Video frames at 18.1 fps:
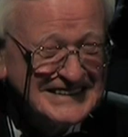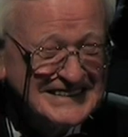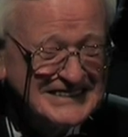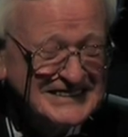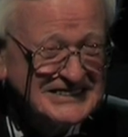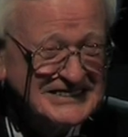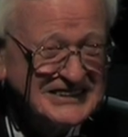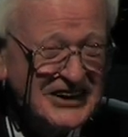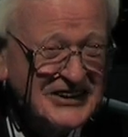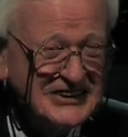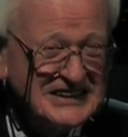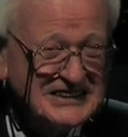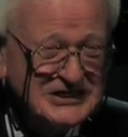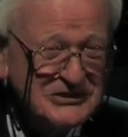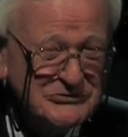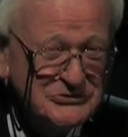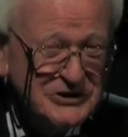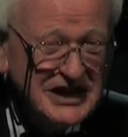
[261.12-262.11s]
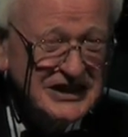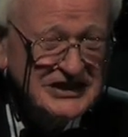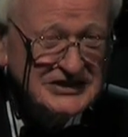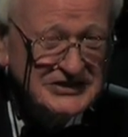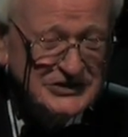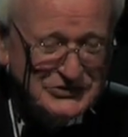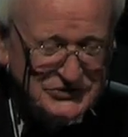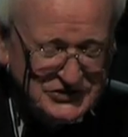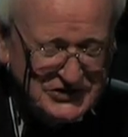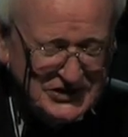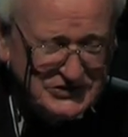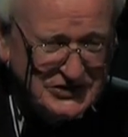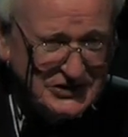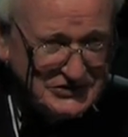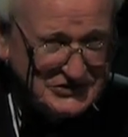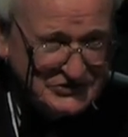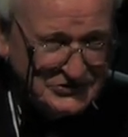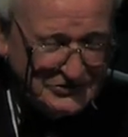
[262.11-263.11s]
So he said, well, you see
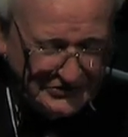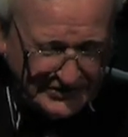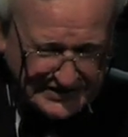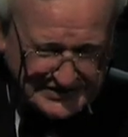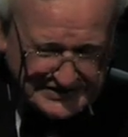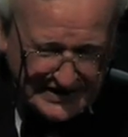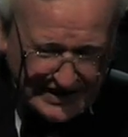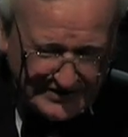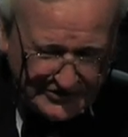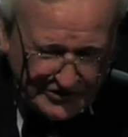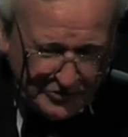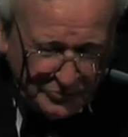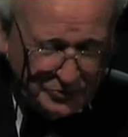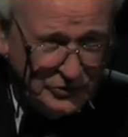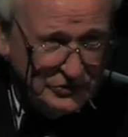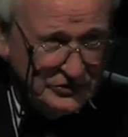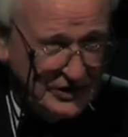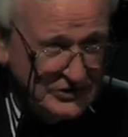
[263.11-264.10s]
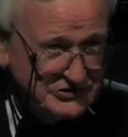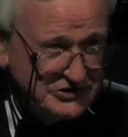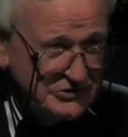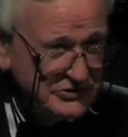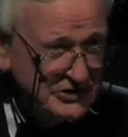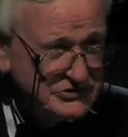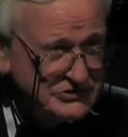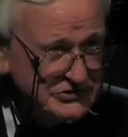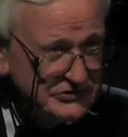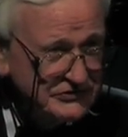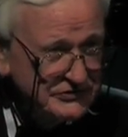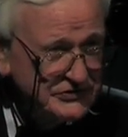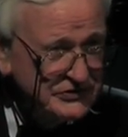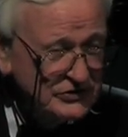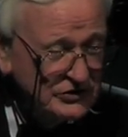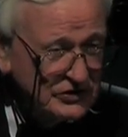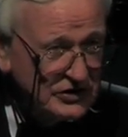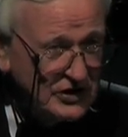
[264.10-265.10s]
those 2 things down there, you pull those up, those are the
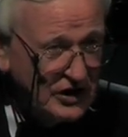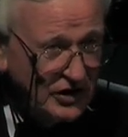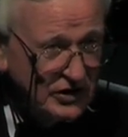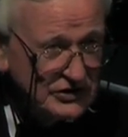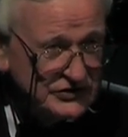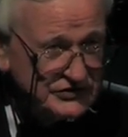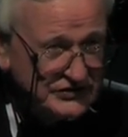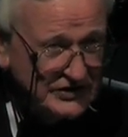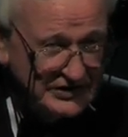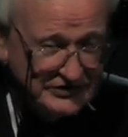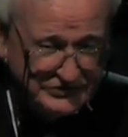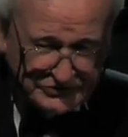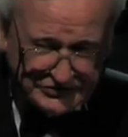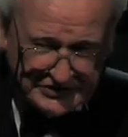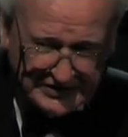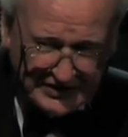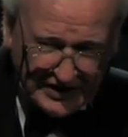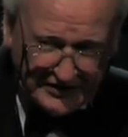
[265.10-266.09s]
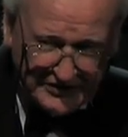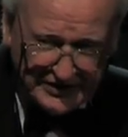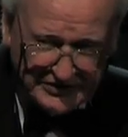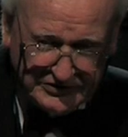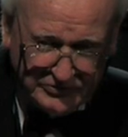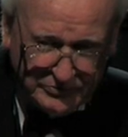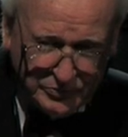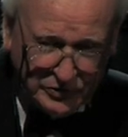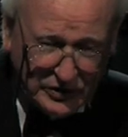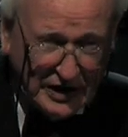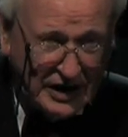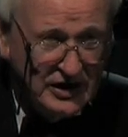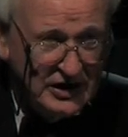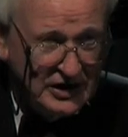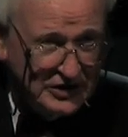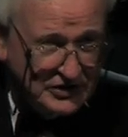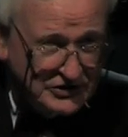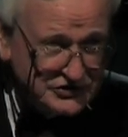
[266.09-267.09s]
fuel cocks, and you see that thing you pull out,
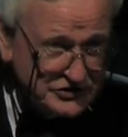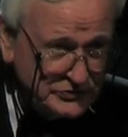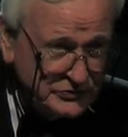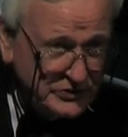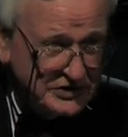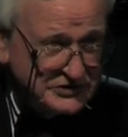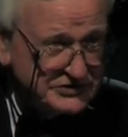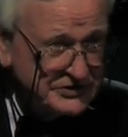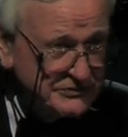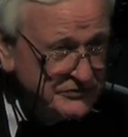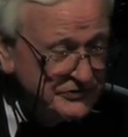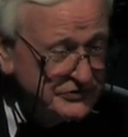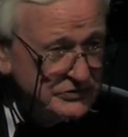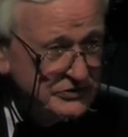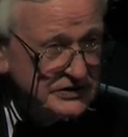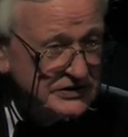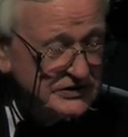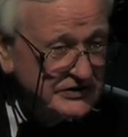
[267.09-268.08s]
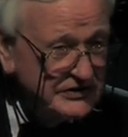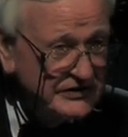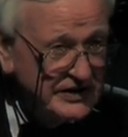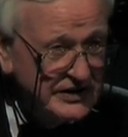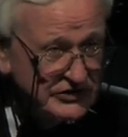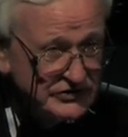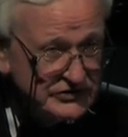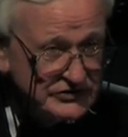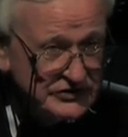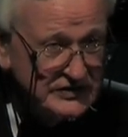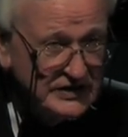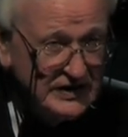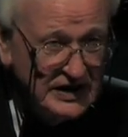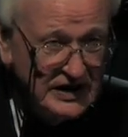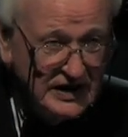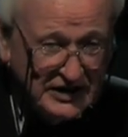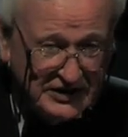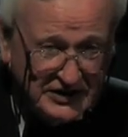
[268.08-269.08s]
squirt some fuel into the engine,
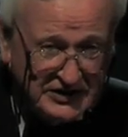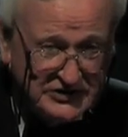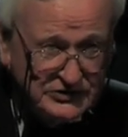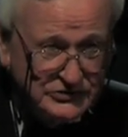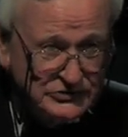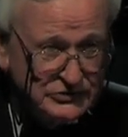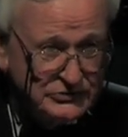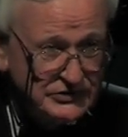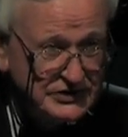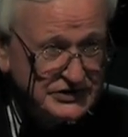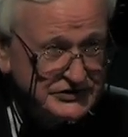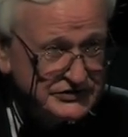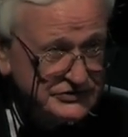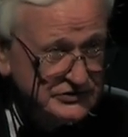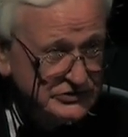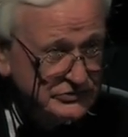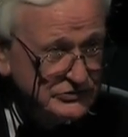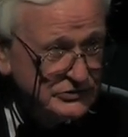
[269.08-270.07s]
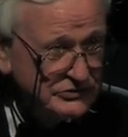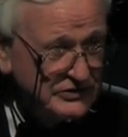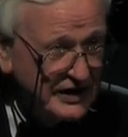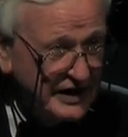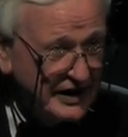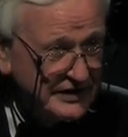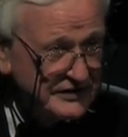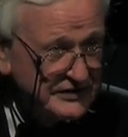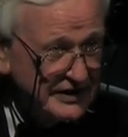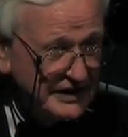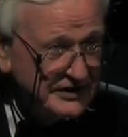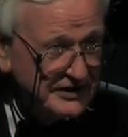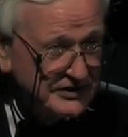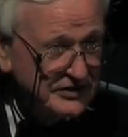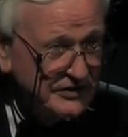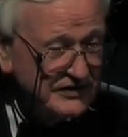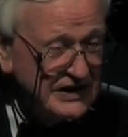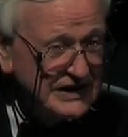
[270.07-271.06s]
and then you do this and you do that, and
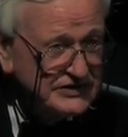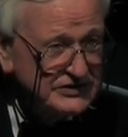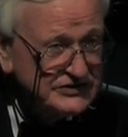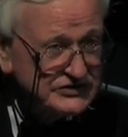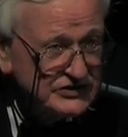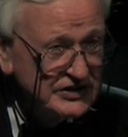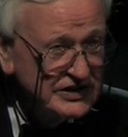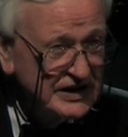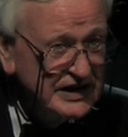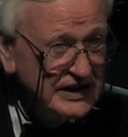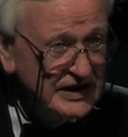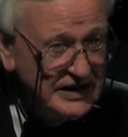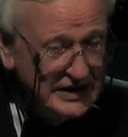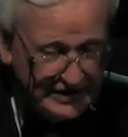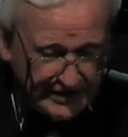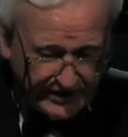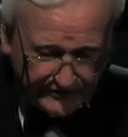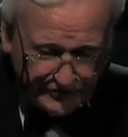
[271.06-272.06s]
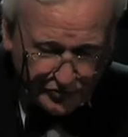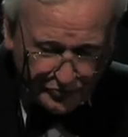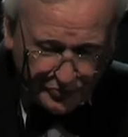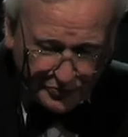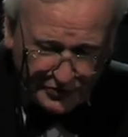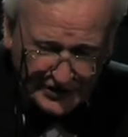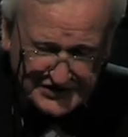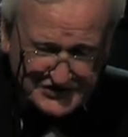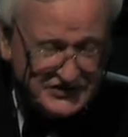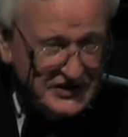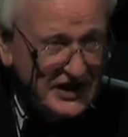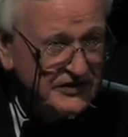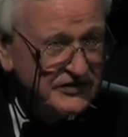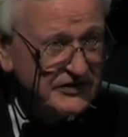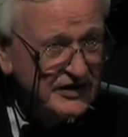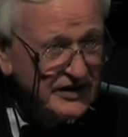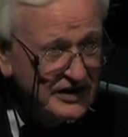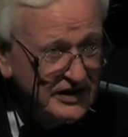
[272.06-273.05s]
then you eventually, if you press
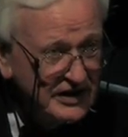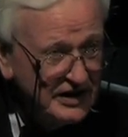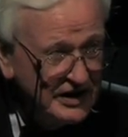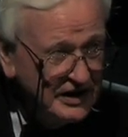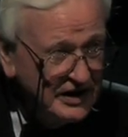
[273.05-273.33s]
that there,